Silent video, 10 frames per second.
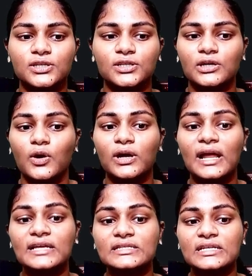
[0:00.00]
coil has
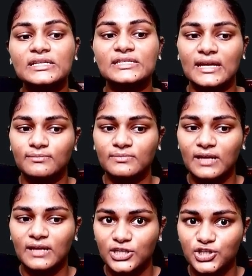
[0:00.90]
the same
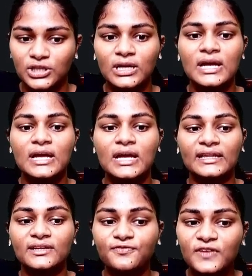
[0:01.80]
direction and the
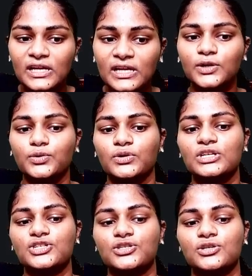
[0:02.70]
field due to each
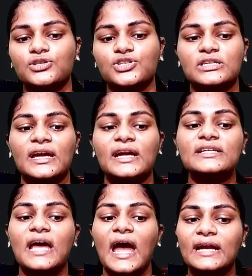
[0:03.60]
turn just gets
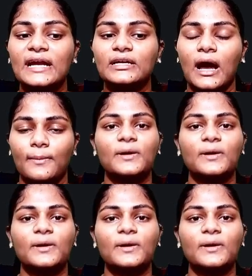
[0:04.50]
added up. The